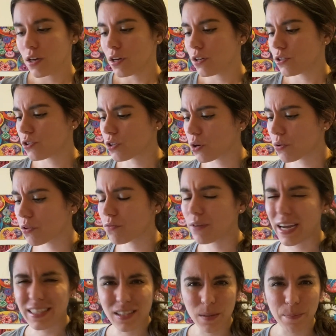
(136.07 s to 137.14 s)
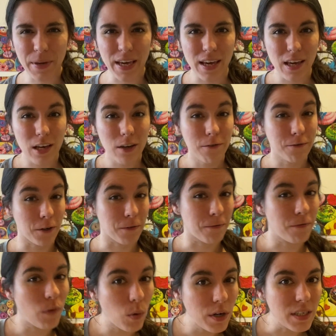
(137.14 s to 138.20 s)
So the recipe for
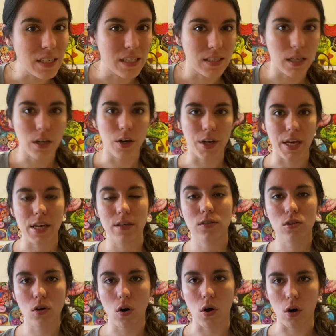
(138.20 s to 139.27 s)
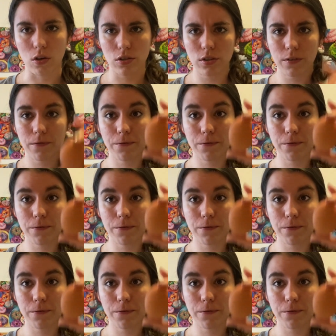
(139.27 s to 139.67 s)
4 dozen cookies calls